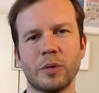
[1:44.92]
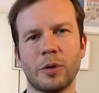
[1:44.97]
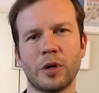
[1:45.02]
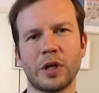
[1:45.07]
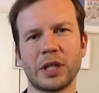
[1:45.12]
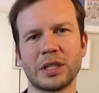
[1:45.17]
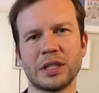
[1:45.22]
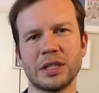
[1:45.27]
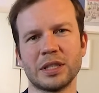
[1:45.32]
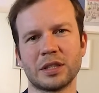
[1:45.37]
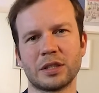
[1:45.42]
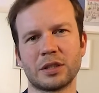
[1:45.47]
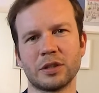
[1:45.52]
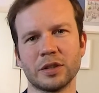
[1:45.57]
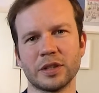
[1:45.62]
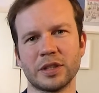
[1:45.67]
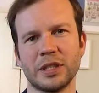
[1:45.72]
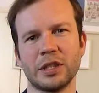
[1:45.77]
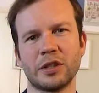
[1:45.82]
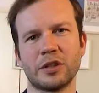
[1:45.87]
Robotics is
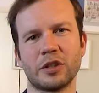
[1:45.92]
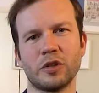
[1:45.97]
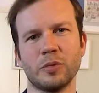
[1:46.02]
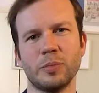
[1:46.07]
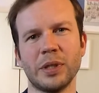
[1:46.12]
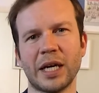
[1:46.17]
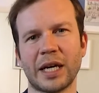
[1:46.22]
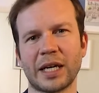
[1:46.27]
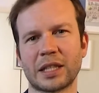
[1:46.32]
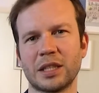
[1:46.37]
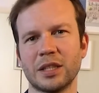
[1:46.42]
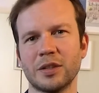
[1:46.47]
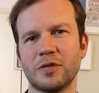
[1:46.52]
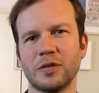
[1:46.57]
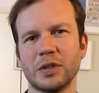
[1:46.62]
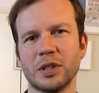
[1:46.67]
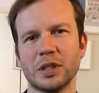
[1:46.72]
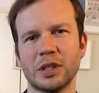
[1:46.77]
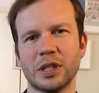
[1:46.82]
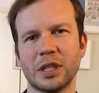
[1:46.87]
considered to be
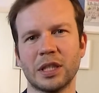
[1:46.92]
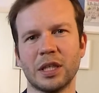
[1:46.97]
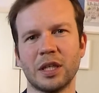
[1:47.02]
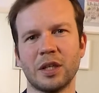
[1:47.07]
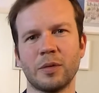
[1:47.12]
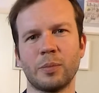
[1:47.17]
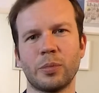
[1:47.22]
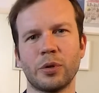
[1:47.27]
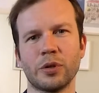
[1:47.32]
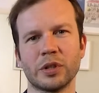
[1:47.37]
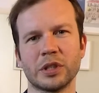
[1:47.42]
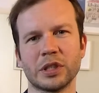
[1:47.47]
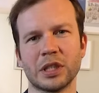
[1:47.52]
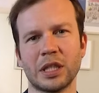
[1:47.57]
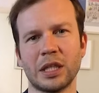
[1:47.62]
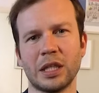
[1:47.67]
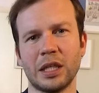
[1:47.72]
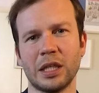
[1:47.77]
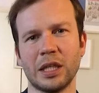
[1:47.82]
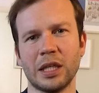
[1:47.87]
active in
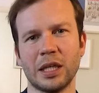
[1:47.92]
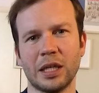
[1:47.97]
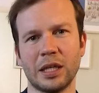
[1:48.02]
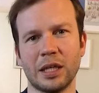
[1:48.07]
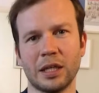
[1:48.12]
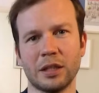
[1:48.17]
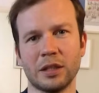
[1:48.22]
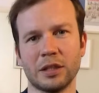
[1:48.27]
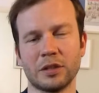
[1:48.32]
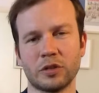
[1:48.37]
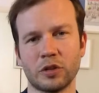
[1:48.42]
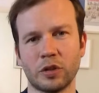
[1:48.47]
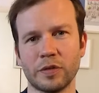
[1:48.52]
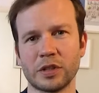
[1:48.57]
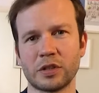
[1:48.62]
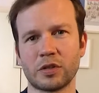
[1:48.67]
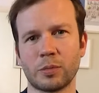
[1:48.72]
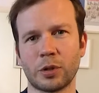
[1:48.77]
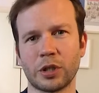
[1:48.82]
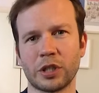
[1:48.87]
personal
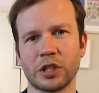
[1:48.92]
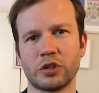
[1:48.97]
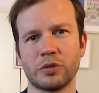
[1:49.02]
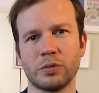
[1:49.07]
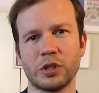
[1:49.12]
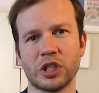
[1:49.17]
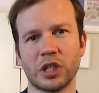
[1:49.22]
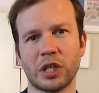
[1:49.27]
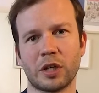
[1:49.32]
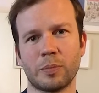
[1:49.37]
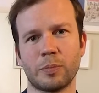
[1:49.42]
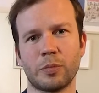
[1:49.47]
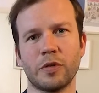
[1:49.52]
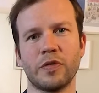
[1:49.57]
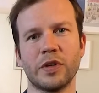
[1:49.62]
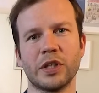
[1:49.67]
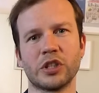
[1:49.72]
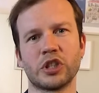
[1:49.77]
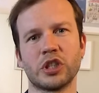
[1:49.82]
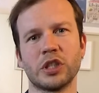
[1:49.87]
service robotics, which are
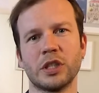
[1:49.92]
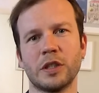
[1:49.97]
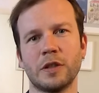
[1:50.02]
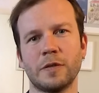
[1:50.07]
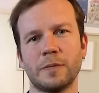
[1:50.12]
professional.